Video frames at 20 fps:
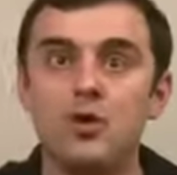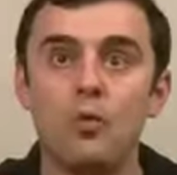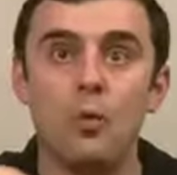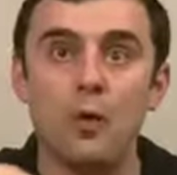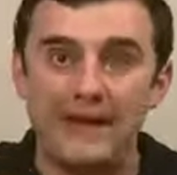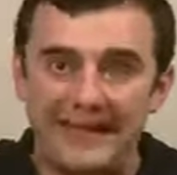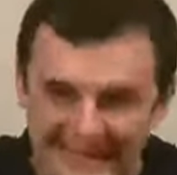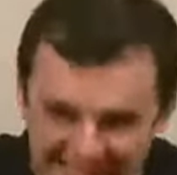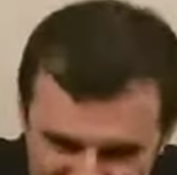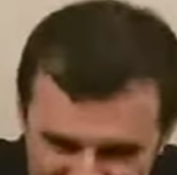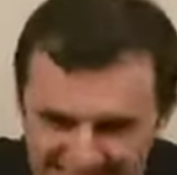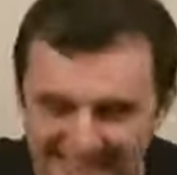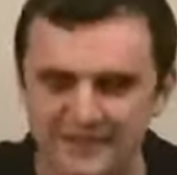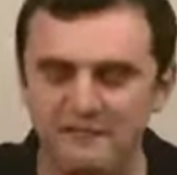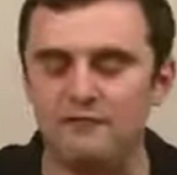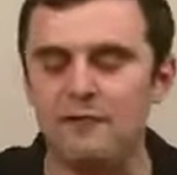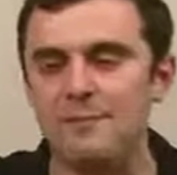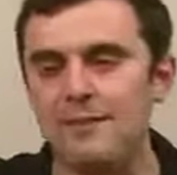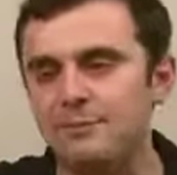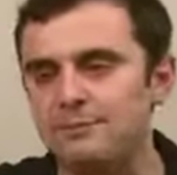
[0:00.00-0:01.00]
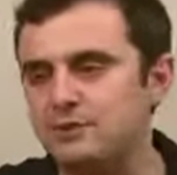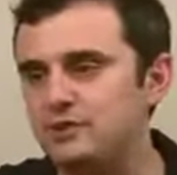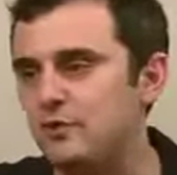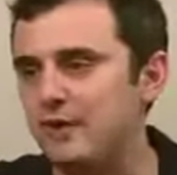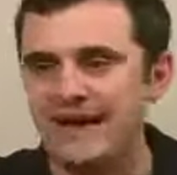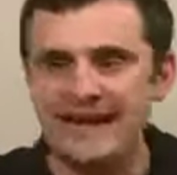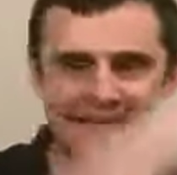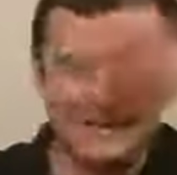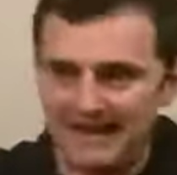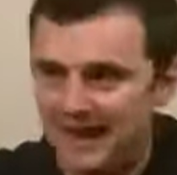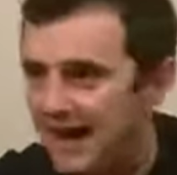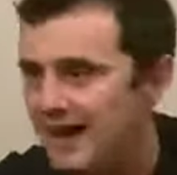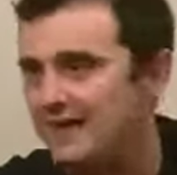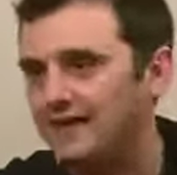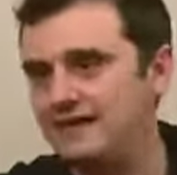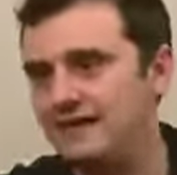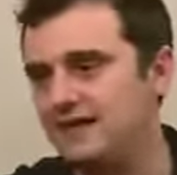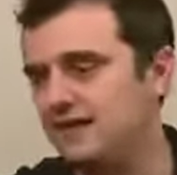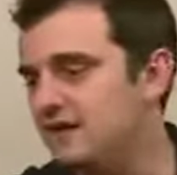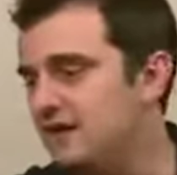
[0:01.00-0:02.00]
what he did from episode
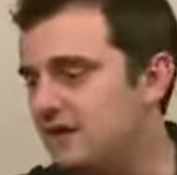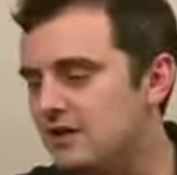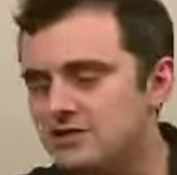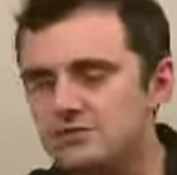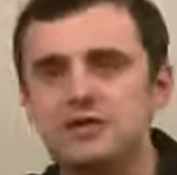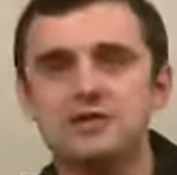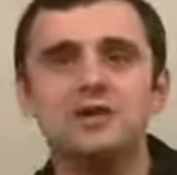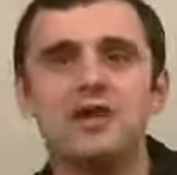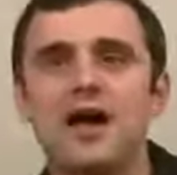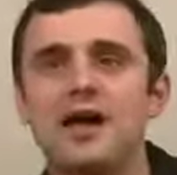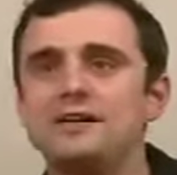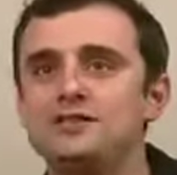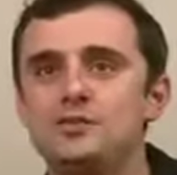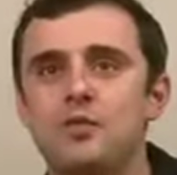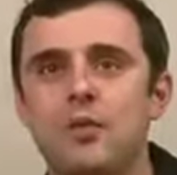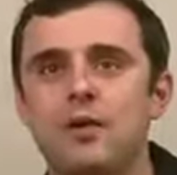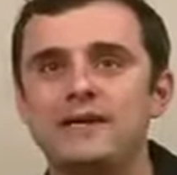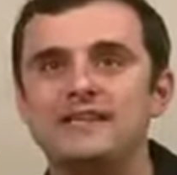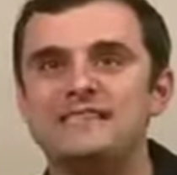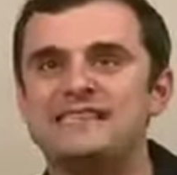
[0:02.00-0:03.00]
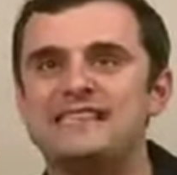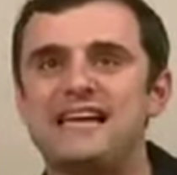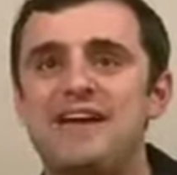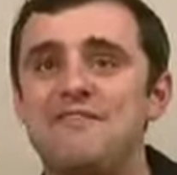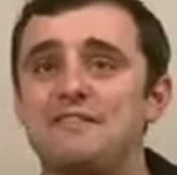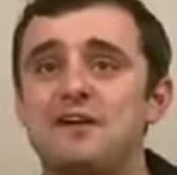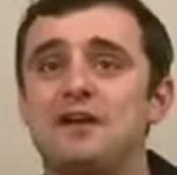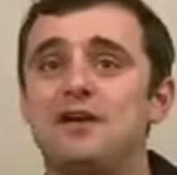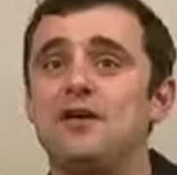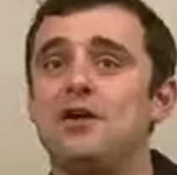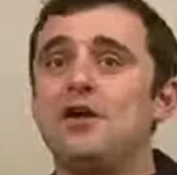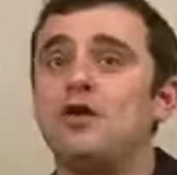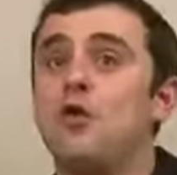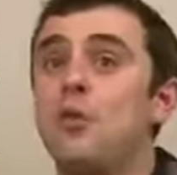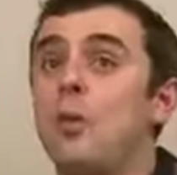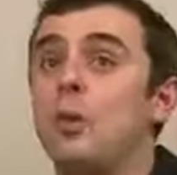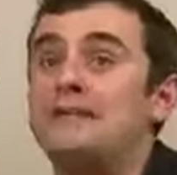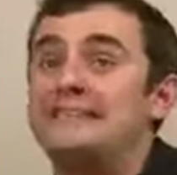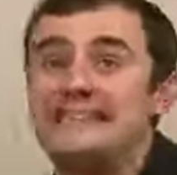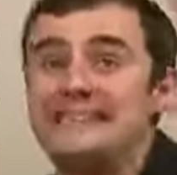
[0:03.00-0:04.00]
890 to 927
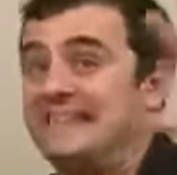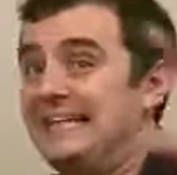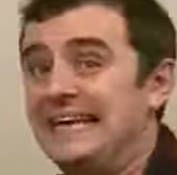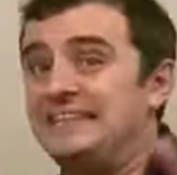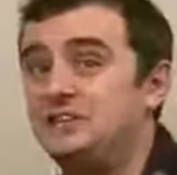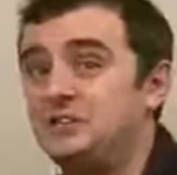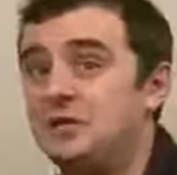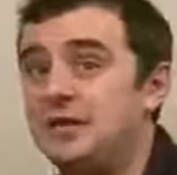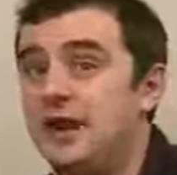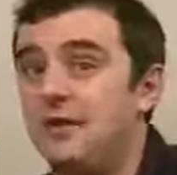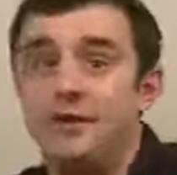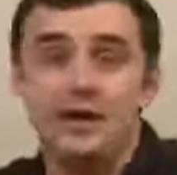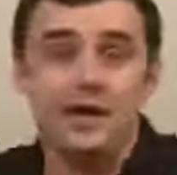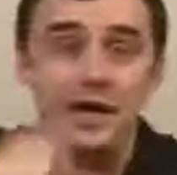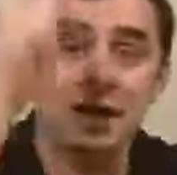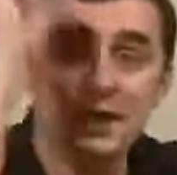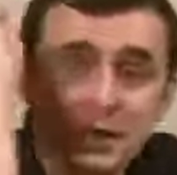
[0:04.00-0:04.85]
was legendary.